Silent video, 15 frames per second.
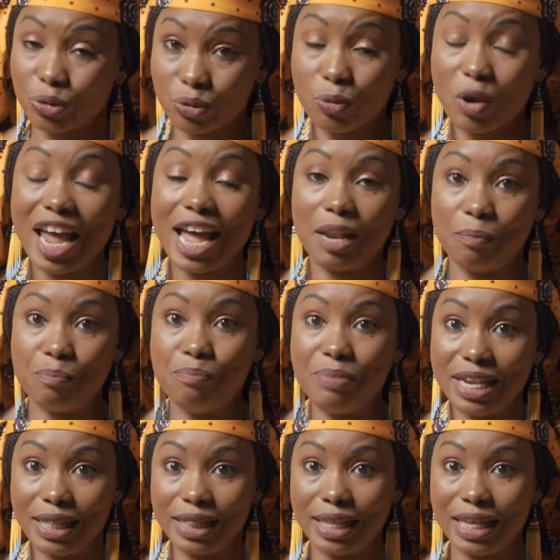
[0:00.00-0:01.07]
to help
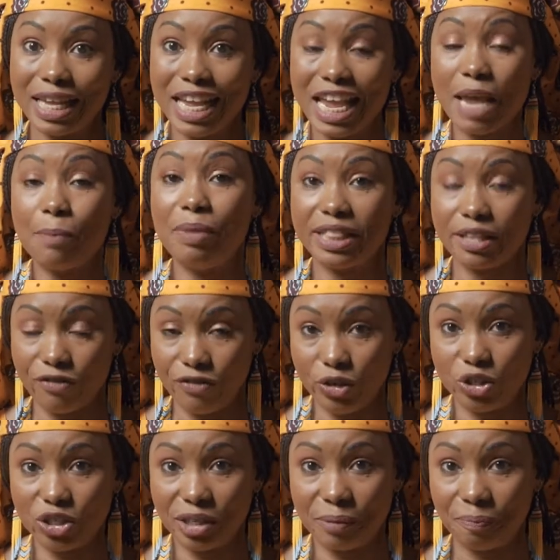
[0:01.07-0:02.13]
build a better
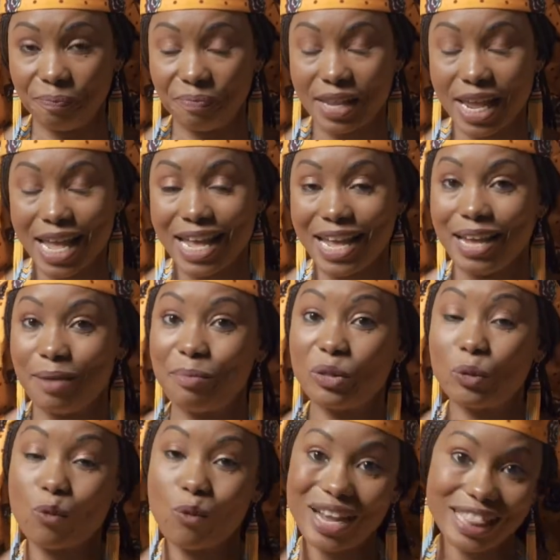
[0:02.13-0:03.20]
future.
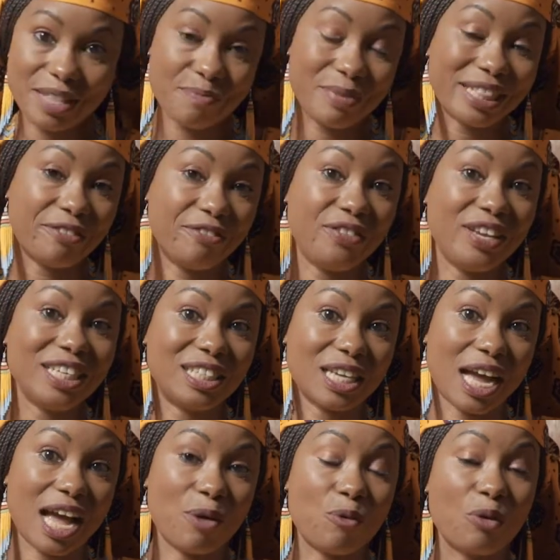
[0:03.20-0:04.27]
But what the better
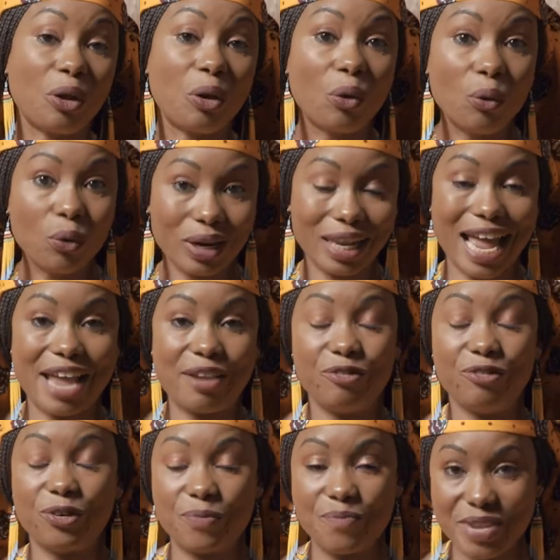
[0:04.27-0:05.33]
future will look like
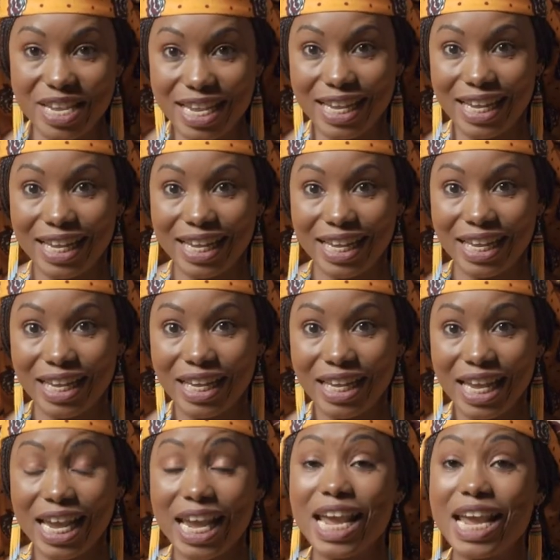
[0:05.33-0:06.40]
for me,
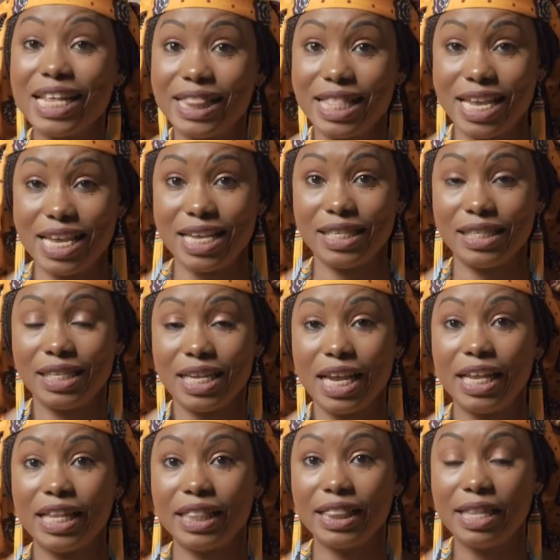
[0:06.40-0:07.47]
it is
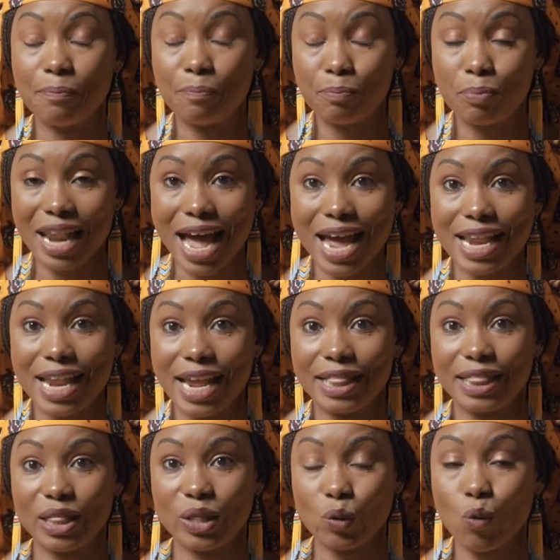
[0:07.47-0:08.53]
the planet
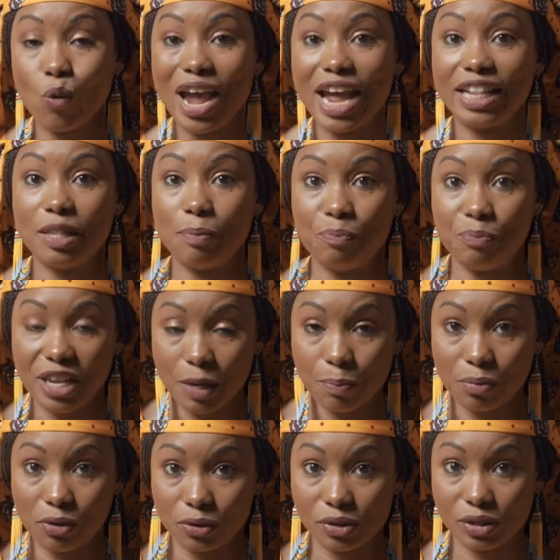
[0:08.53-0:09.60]
where the
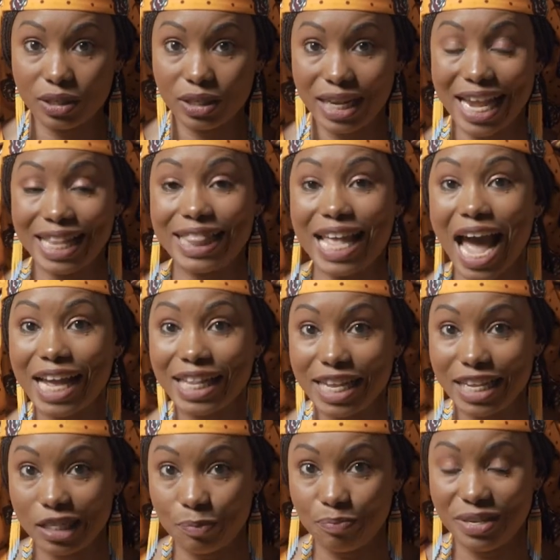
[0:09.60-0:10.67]
peoples and the
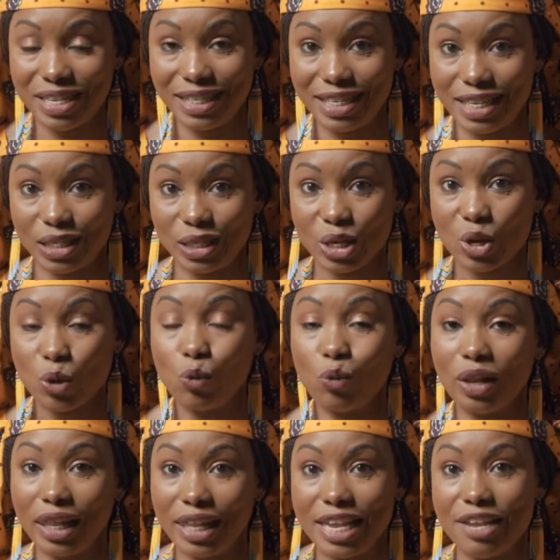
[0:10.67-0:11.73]
other species
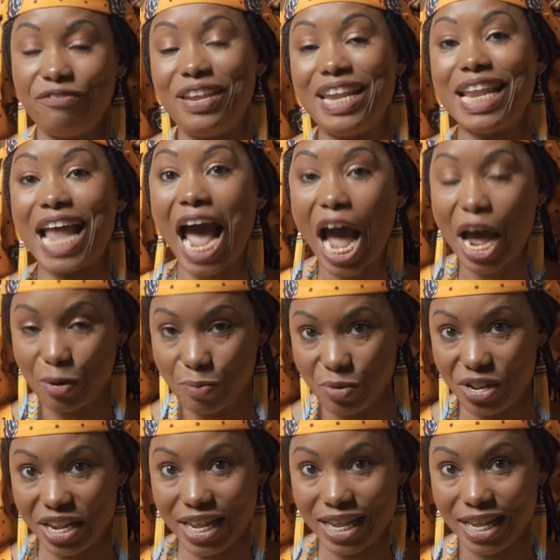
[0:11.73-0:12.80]
will live in
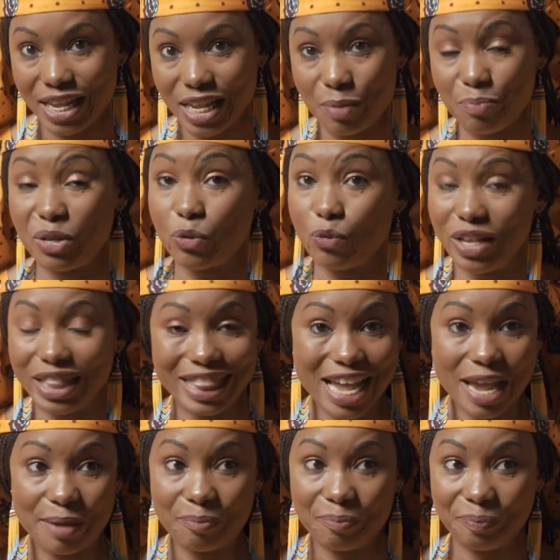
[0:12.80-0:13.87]
harmony between
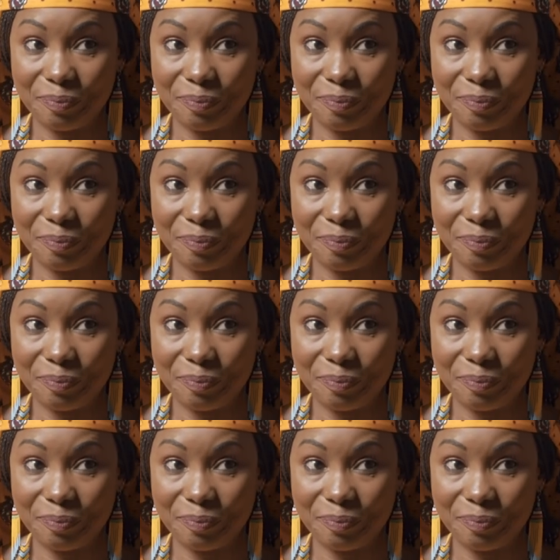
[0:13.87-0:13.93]
them.